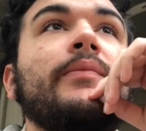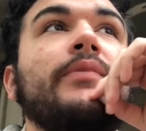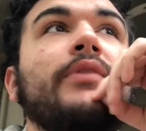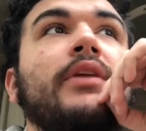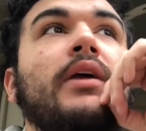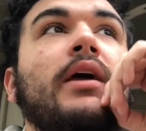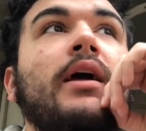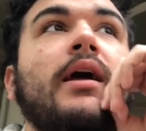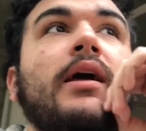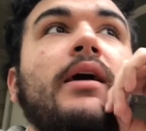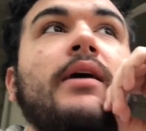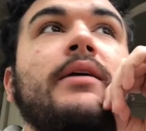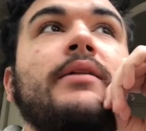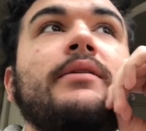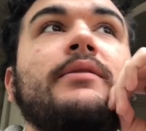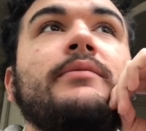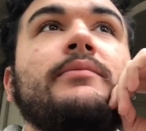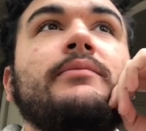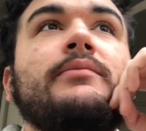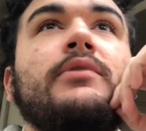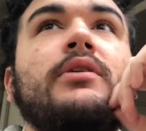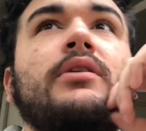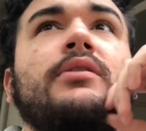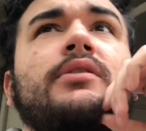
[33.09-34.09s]

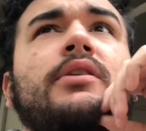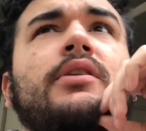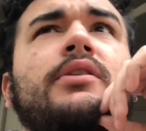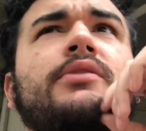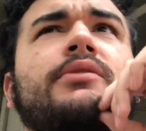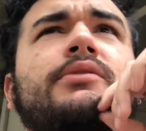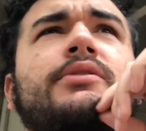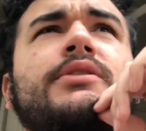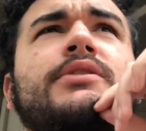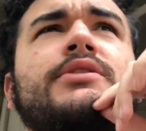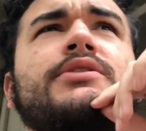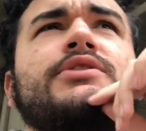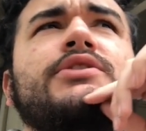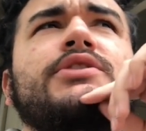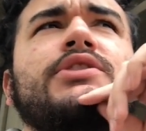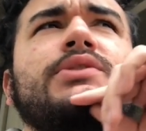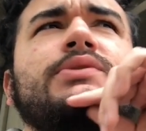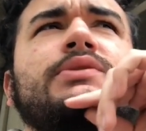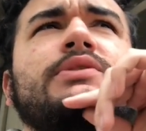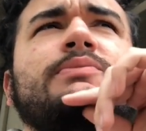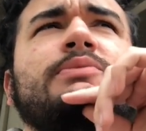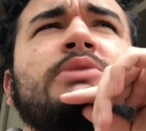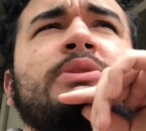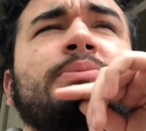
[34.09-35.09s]
And another issue is
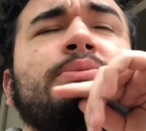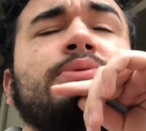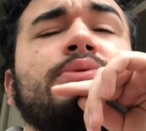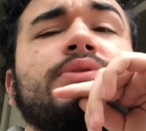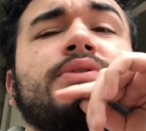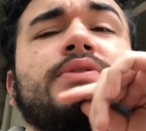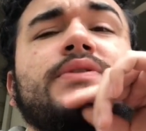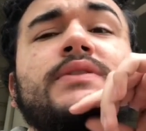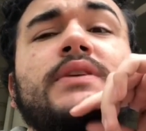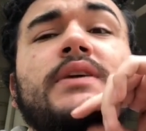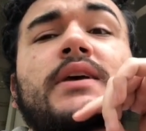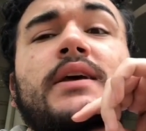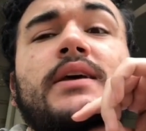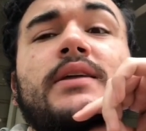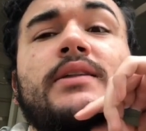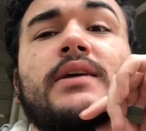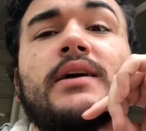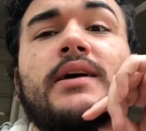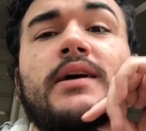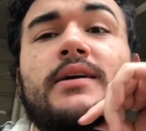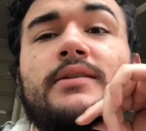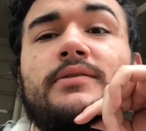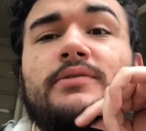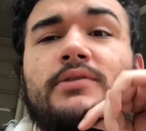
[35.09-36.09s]
people say
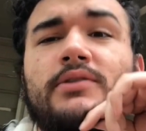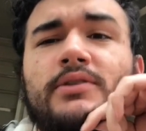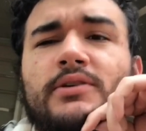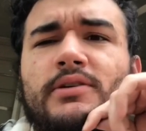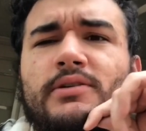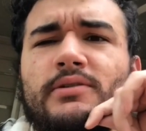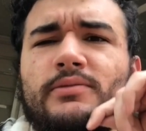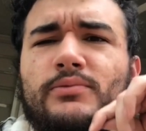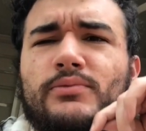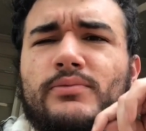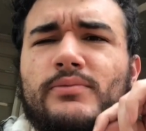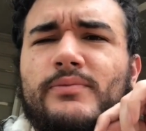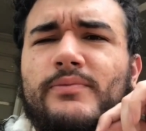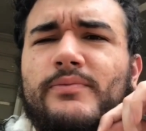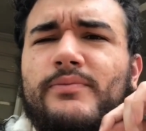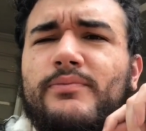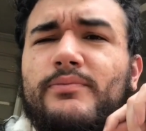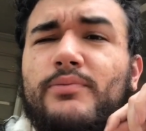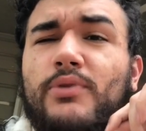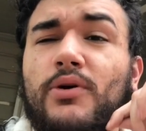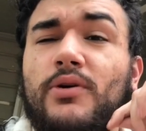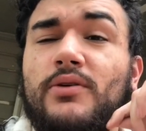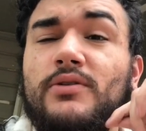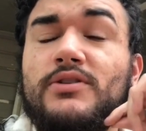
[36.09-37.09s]
that their
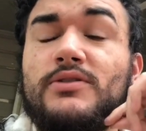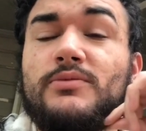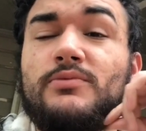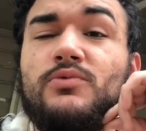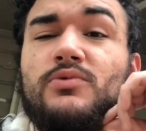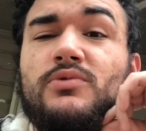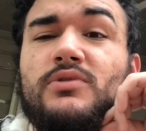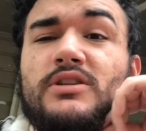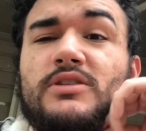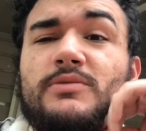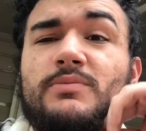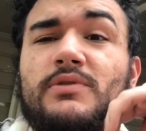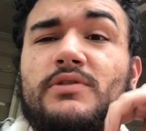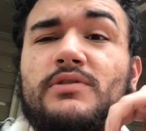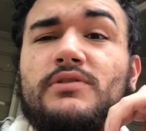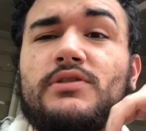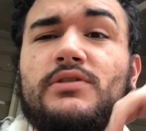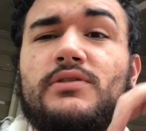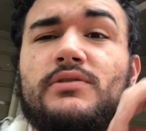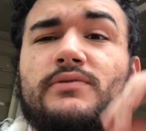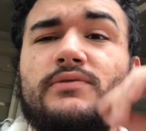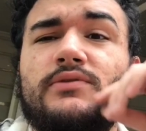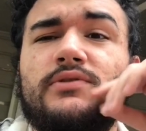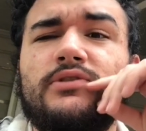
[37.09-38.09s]
parts are more
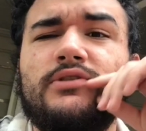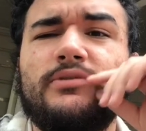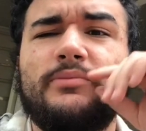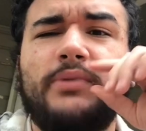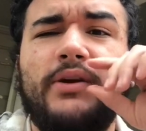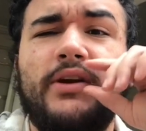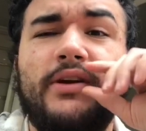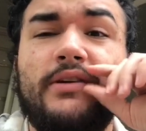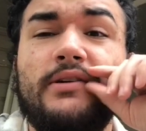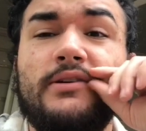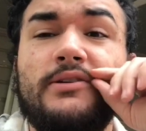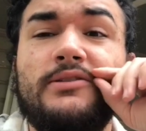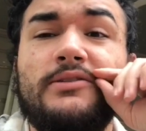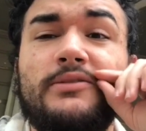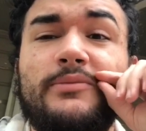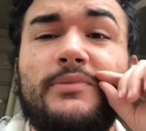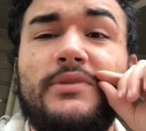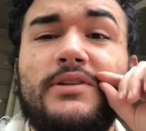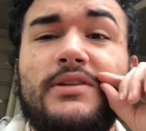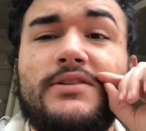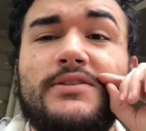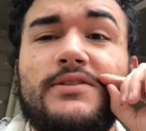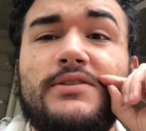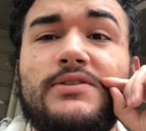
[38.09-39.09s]
expensive to repair. I mean,
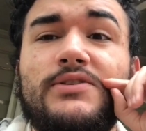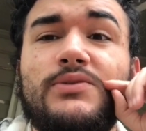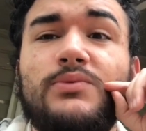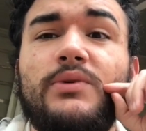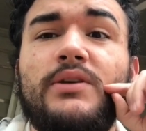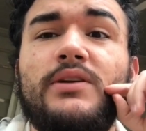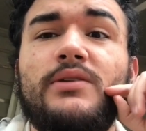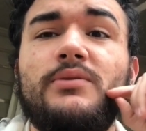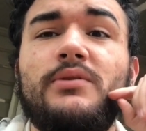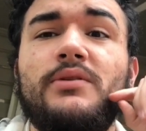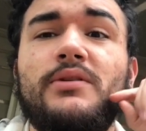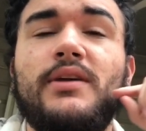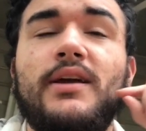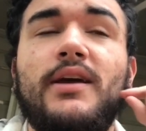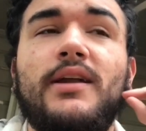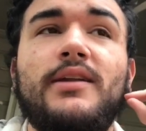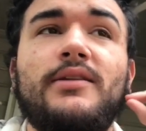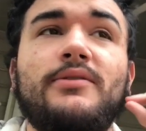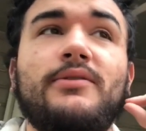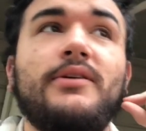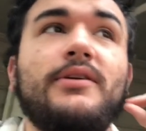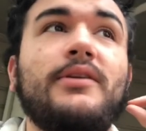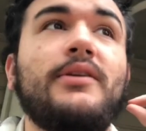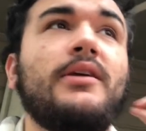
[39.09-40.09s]
it's just the way you look at it.
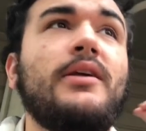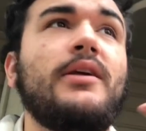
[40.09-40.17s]
Like,